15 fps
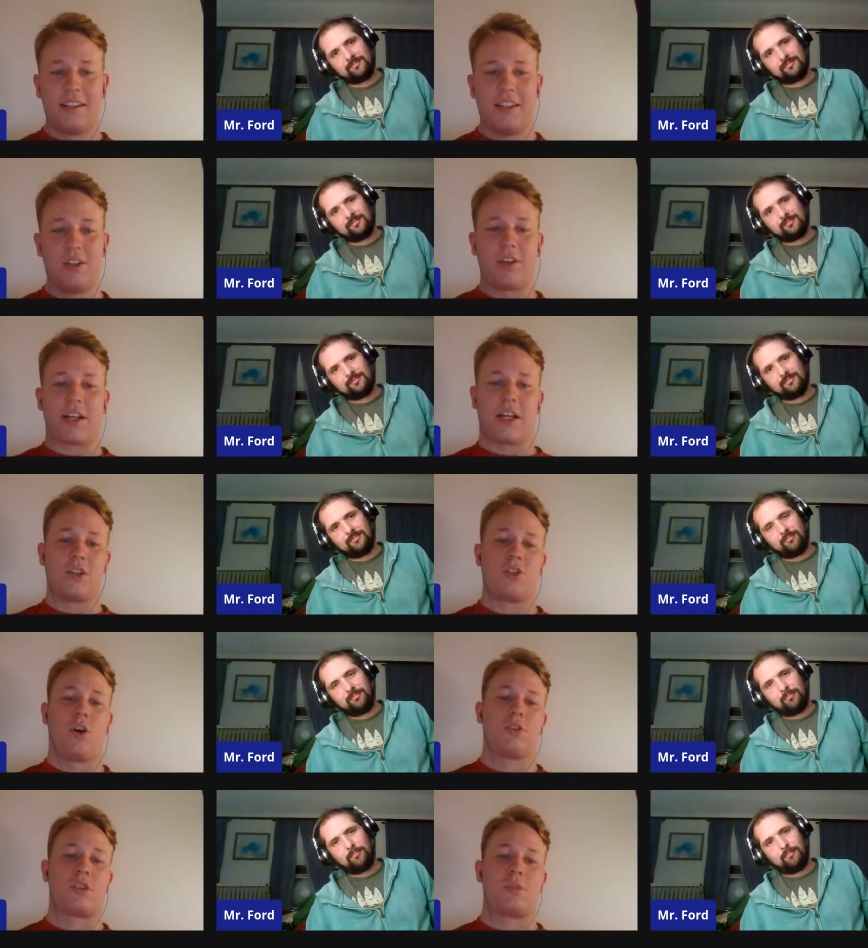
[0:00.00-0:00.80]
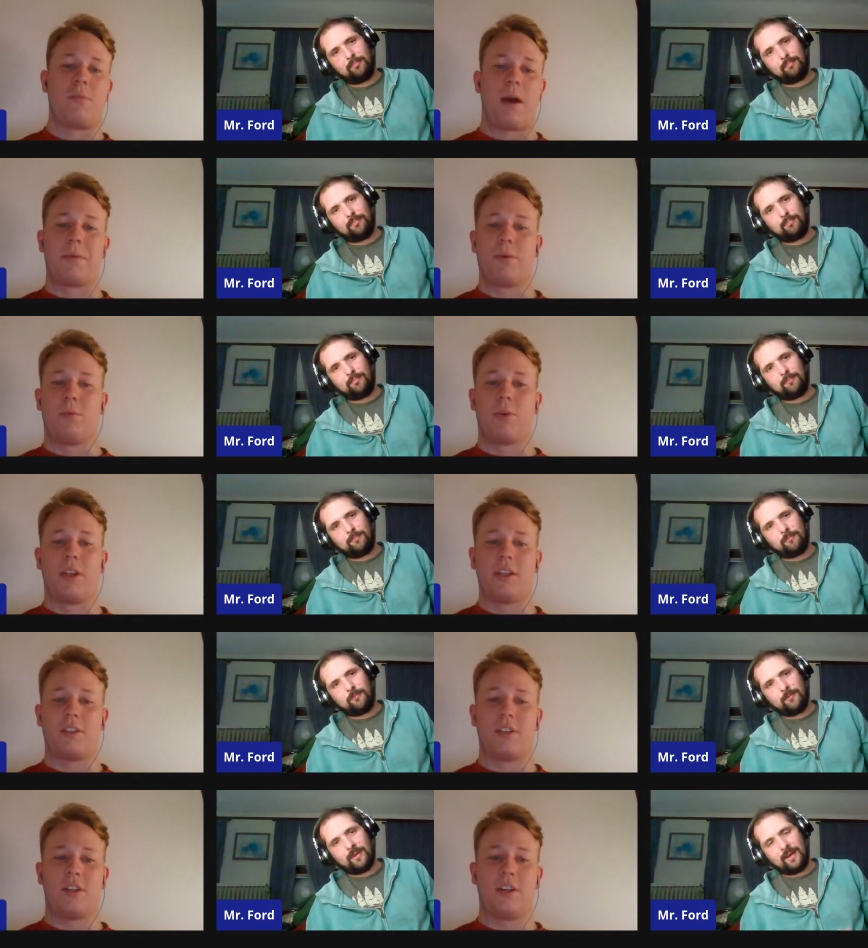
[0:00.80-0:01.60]
Speaker 1: You know, like adults might be
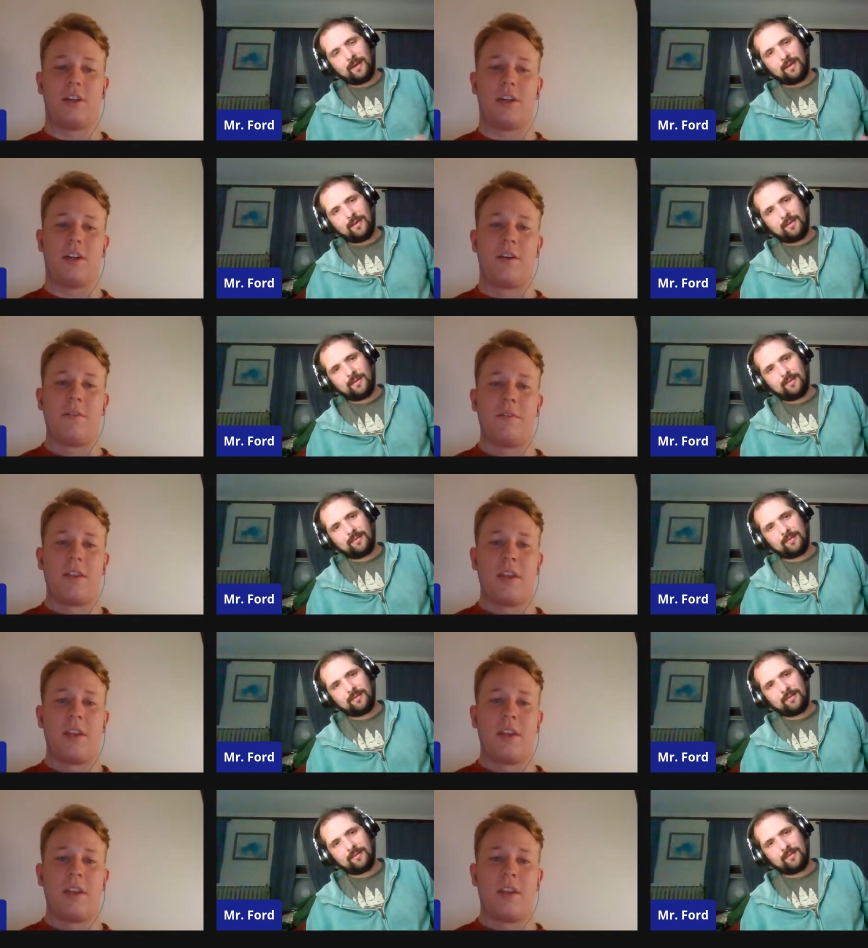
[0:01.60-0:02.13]
willing yeah. to